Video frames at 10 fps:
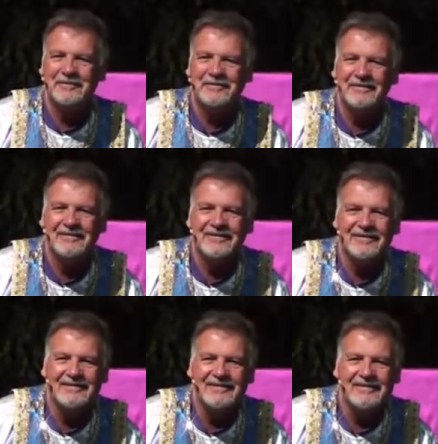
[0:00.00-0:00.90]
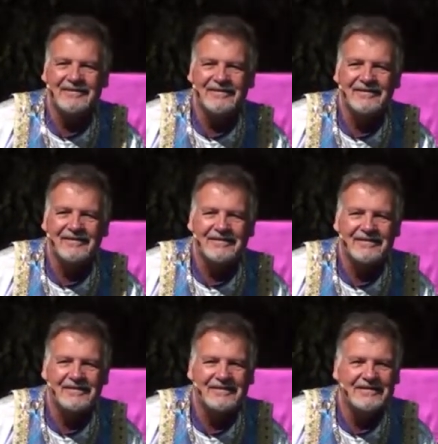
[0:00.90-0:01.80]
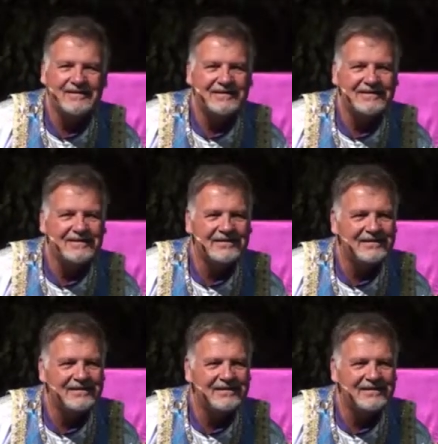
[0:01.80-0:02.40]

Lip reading: No one is speaking in this clip.